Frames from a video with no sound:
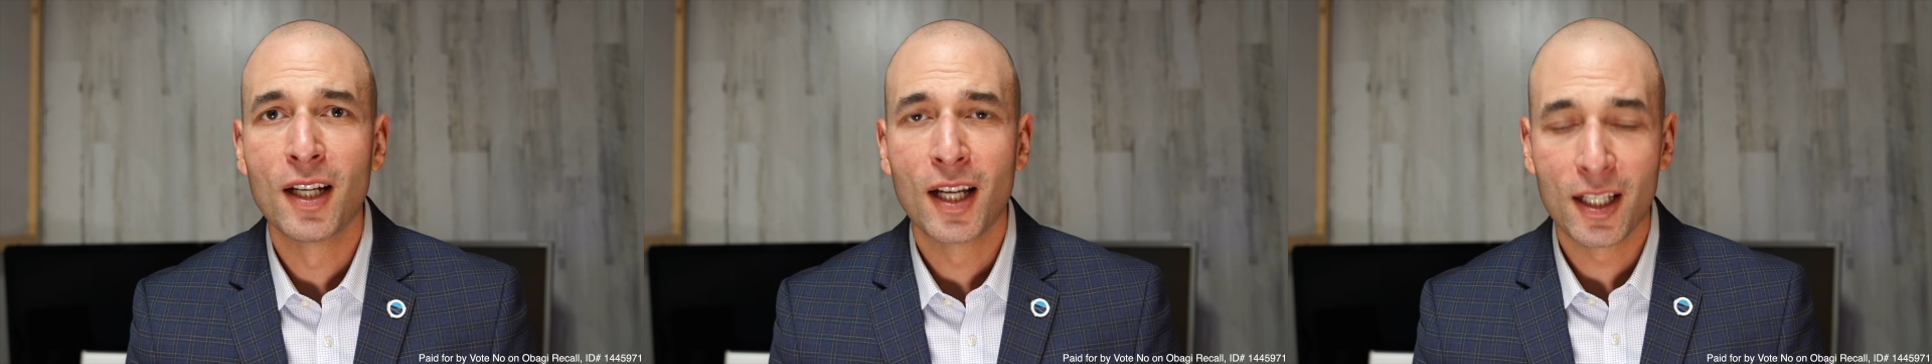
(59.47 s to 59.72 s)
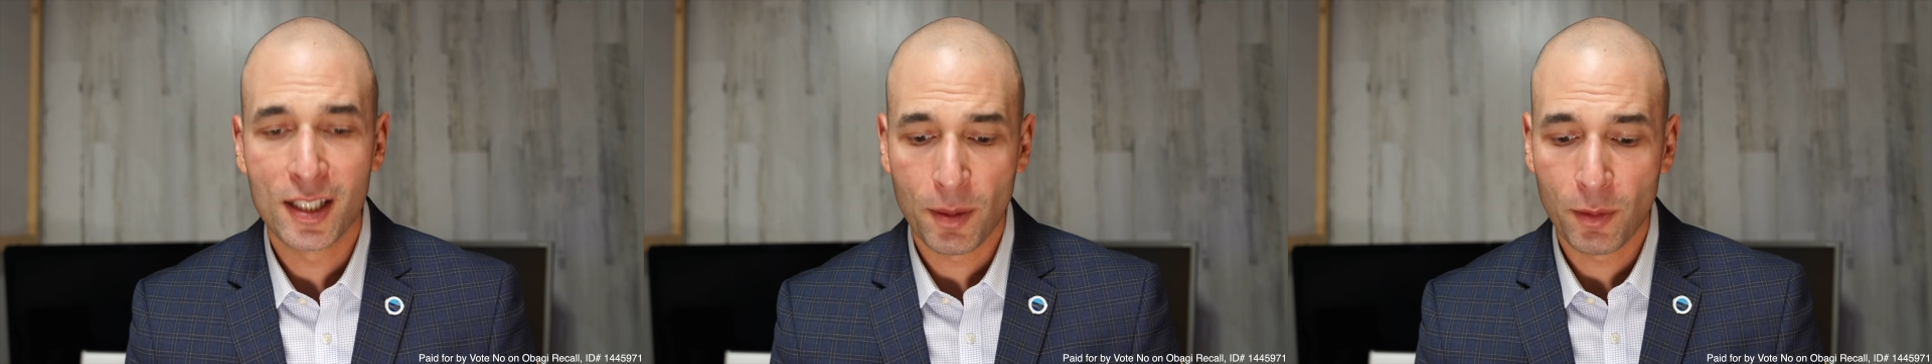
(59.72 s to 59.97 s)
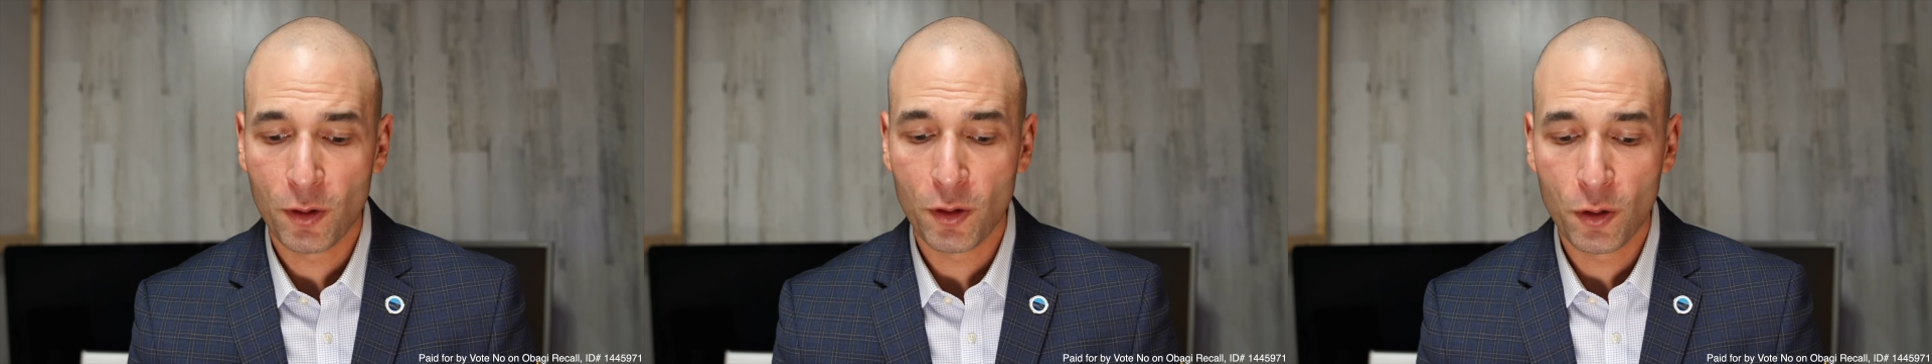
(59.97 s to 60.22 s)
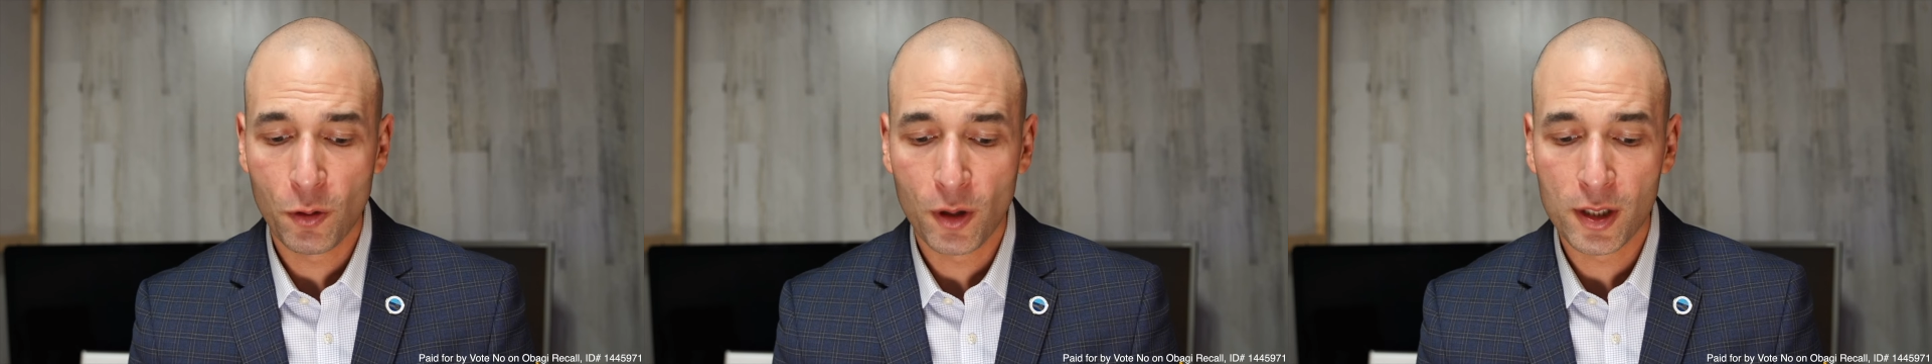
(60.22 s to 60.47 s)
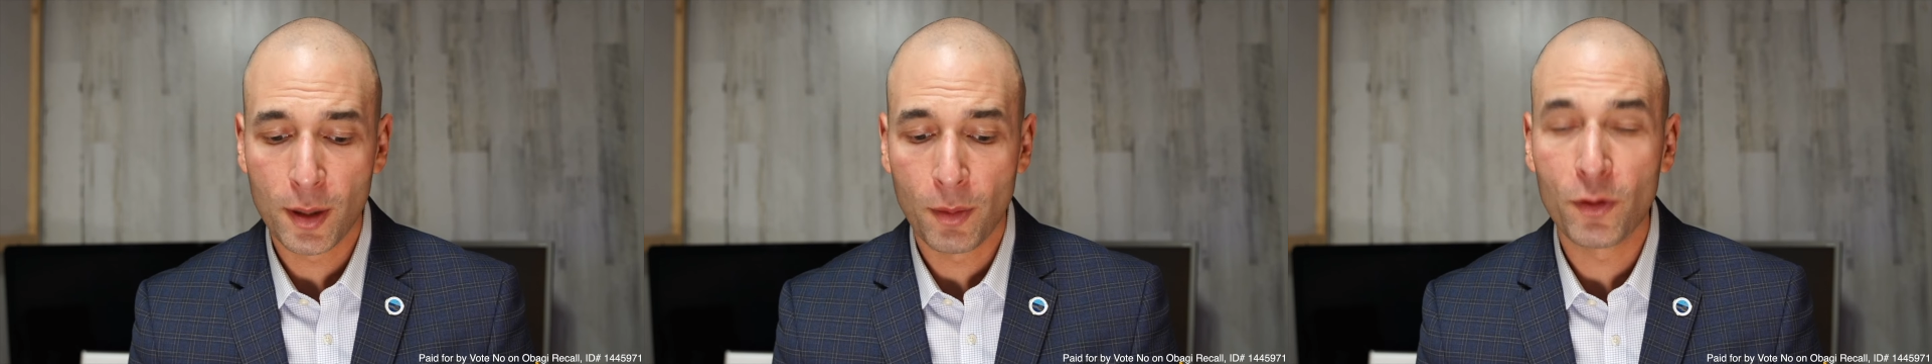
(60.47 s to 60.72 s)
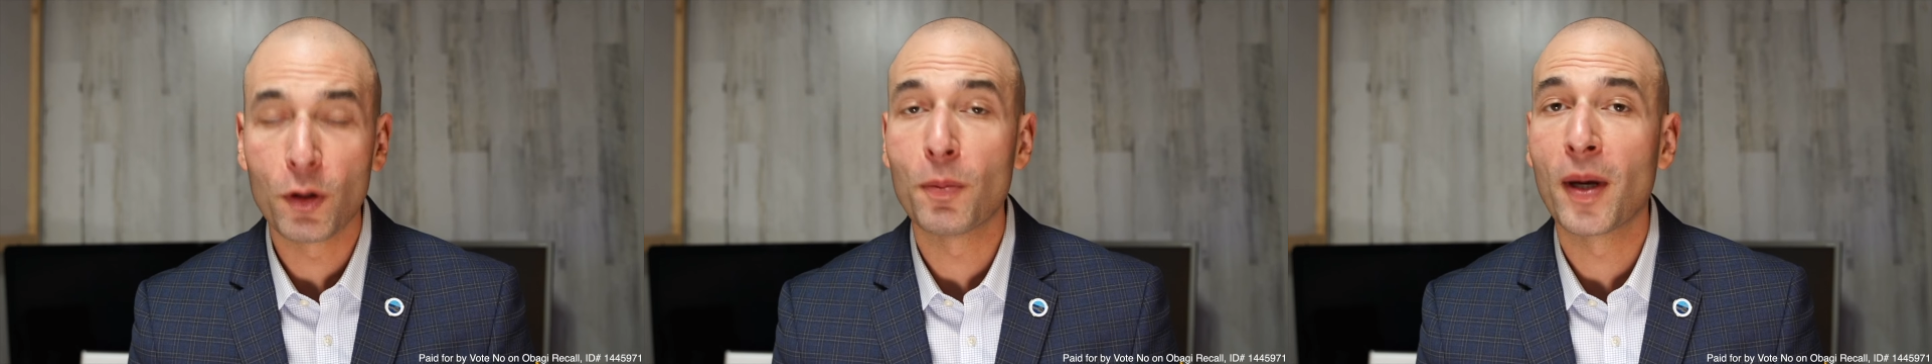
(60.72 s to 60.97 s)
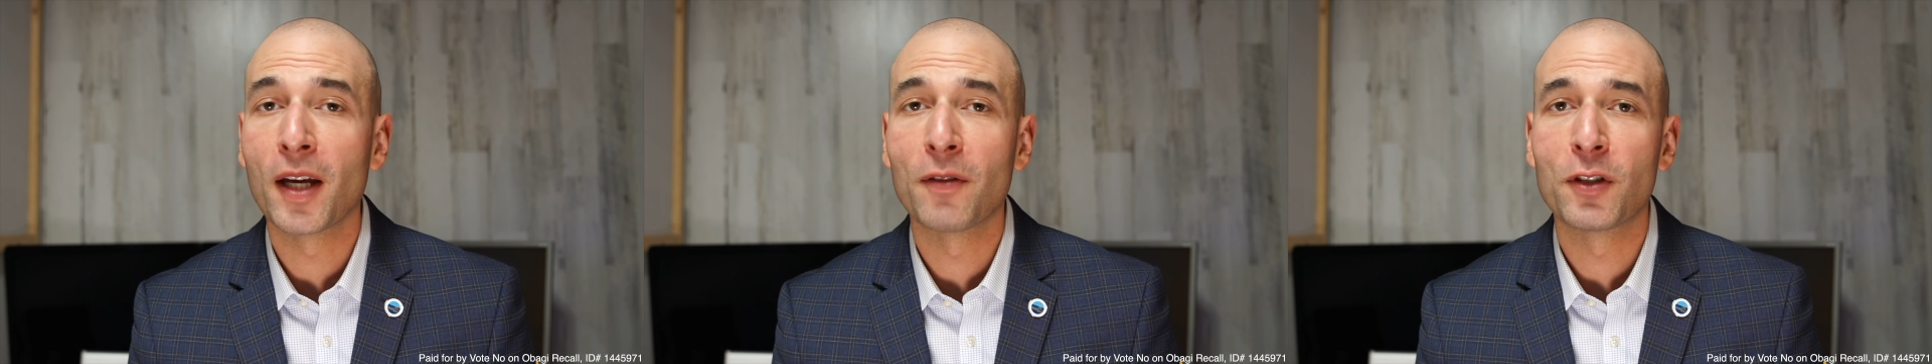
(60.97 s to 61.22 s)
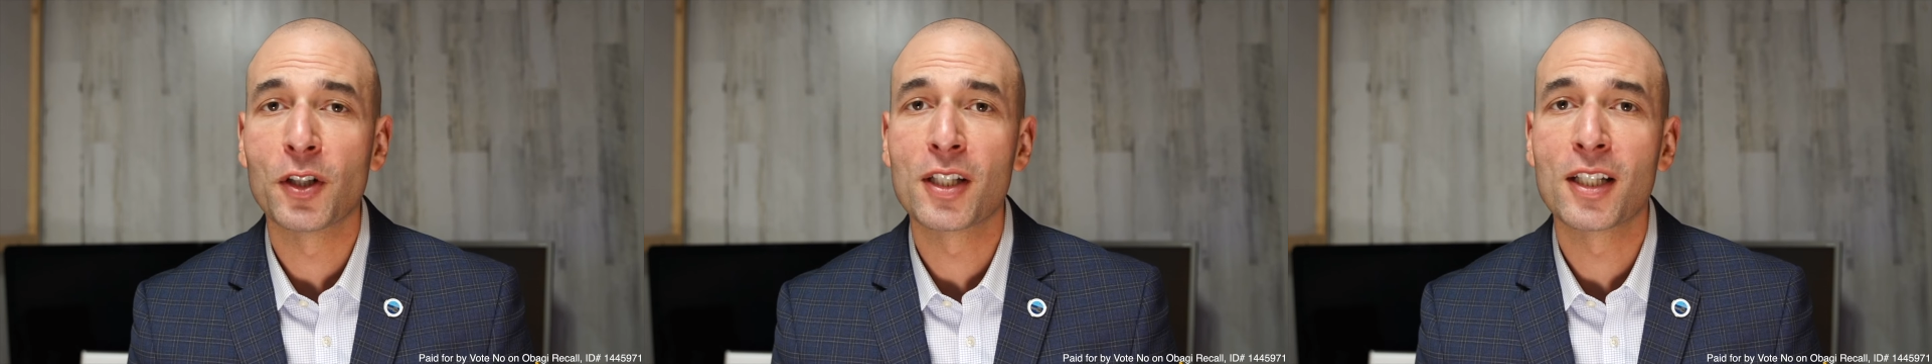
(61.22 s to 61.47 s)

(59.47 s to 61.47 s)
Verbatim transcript: and some of you may have just